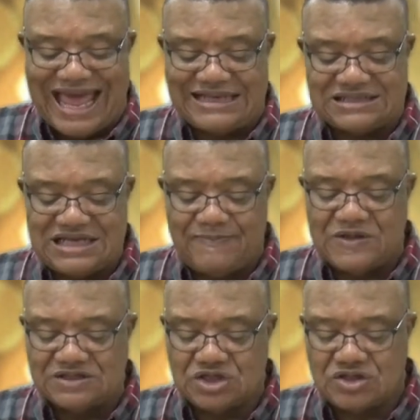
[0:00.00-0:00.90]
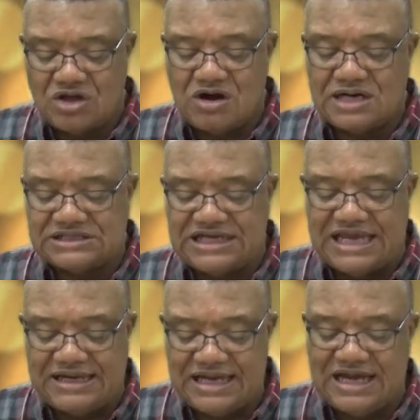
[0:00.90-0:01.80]
accept his authority
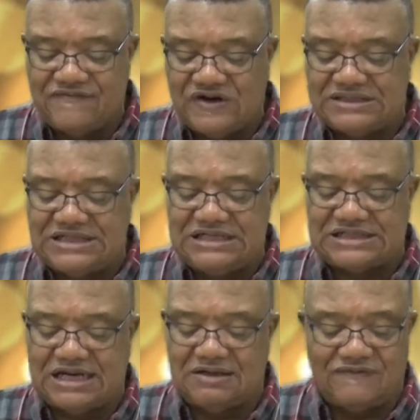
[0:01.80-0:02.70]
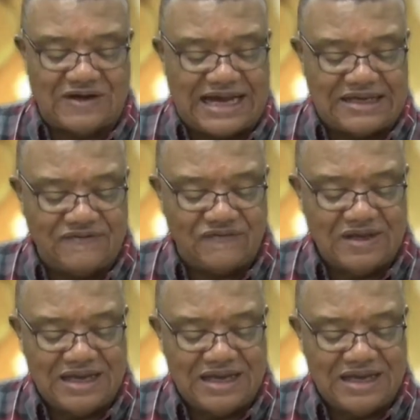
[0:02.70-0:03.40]
in every detail of life,